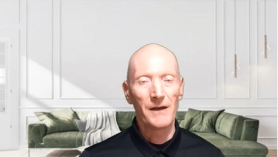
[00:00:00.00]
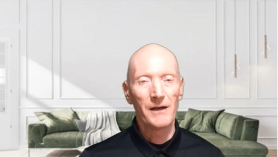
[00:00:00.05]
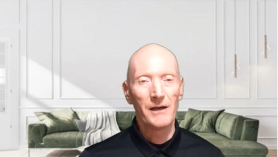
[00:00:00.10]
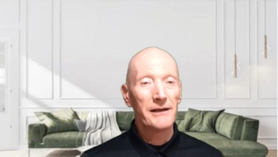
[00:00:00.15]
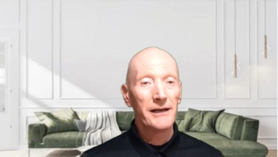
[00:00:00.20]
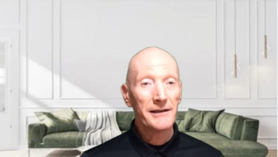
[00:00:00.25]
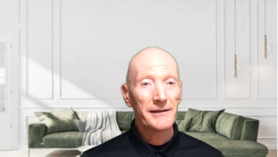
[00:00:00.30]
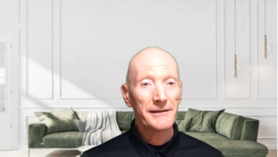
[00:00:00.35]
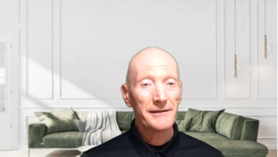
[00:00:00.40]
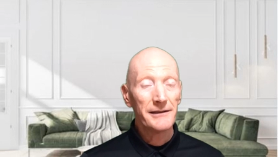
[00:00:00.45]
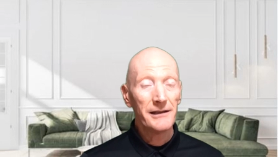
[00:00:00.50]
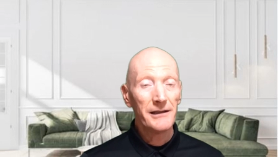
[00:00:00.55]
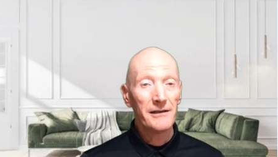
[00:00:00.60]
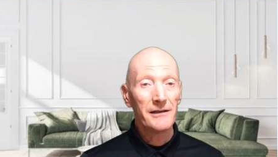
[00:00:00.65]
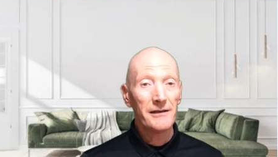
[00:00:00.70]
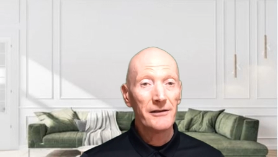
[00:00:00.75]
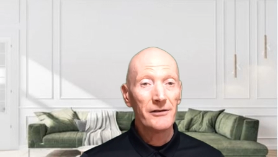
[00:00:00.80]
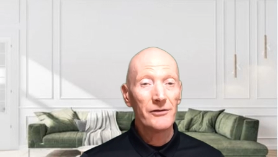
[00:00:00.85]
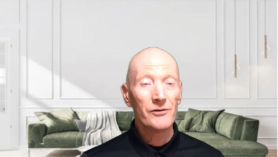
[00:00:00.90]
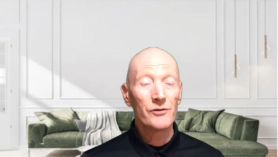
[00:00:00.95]
The next
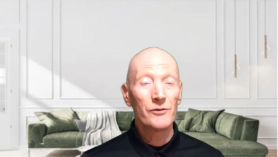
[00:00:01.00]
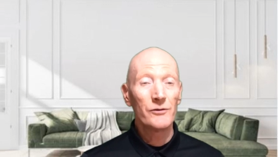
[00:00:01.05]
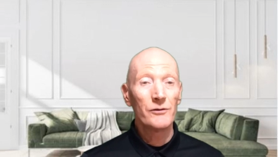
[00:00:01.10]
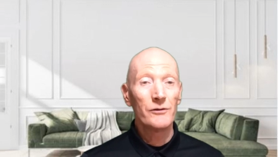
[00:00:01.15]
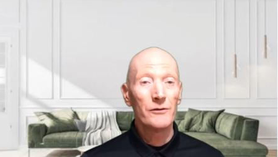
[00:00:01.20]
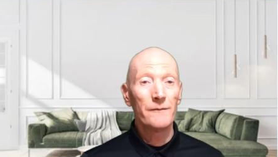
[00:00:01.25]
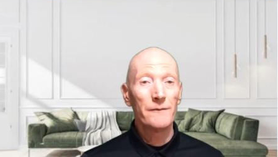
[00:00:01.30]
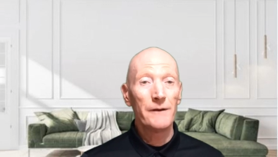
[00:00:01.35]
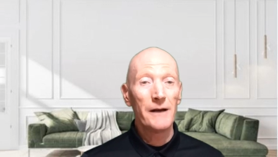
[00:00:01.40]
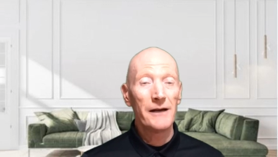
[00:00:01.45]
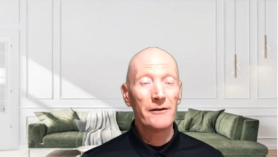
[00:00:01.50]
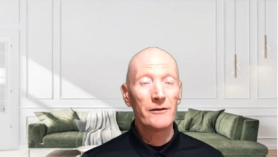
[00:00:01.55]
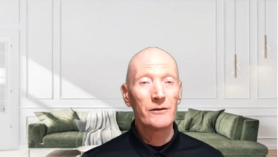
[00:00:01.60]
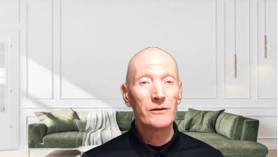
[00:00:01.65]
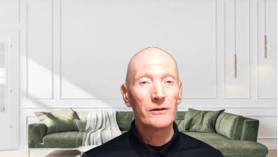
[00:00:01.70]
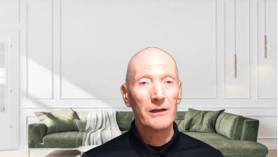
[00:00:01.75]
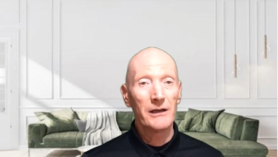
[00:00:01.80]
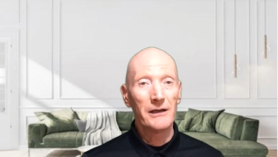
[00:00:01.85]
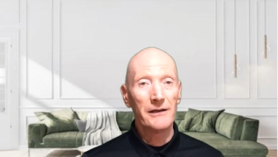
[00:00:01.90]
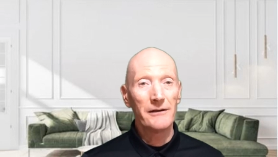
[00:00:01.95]
thing is you found a
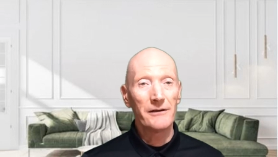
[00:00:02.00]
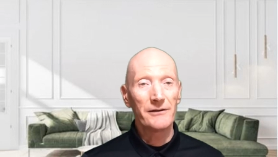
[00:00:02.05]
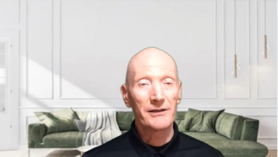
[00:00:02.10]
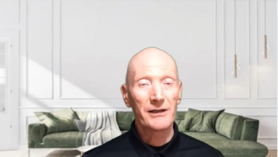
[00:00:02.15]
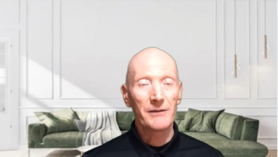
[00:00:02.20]
good lender,